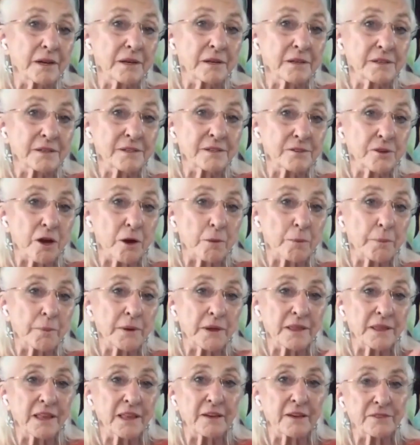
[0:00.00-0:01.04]
Stop
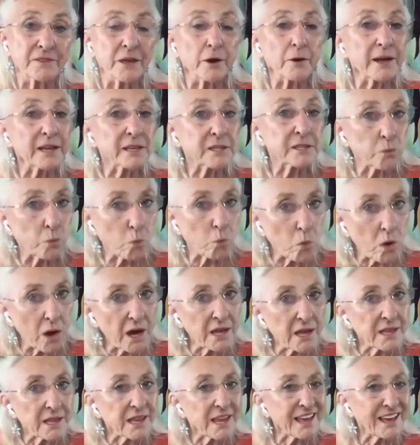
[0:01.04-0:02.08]
at left. Now it's
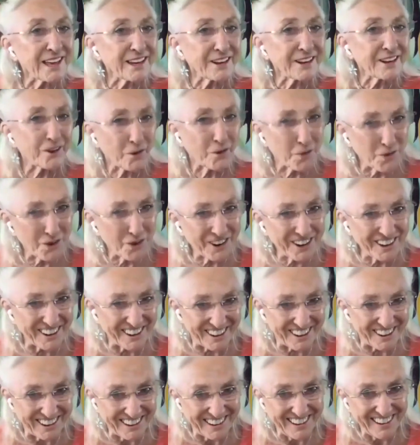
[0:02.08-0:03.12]
1
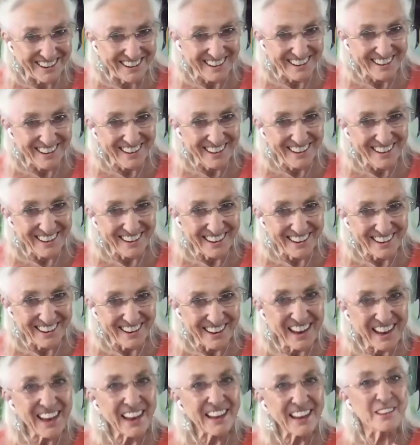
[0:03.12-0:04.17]
1/4
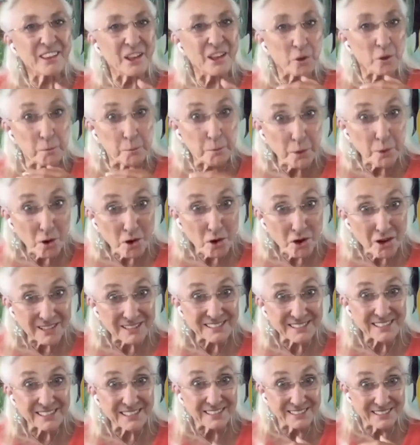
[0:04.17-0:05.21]
and pause,
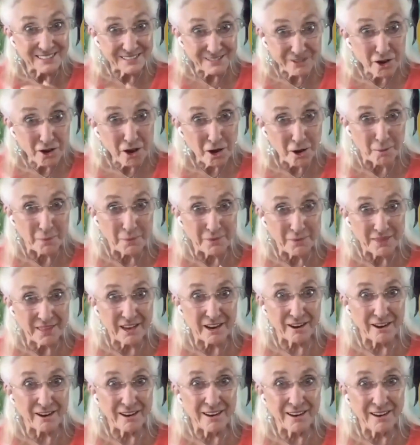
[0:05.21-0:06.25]
stop
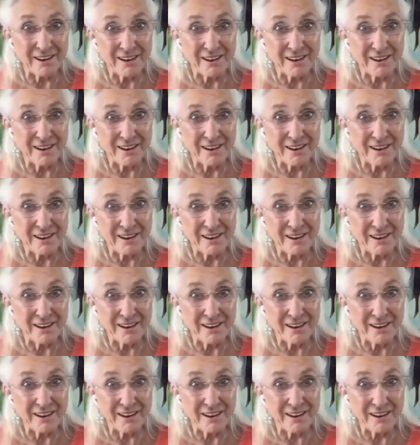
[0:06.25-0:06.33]
there.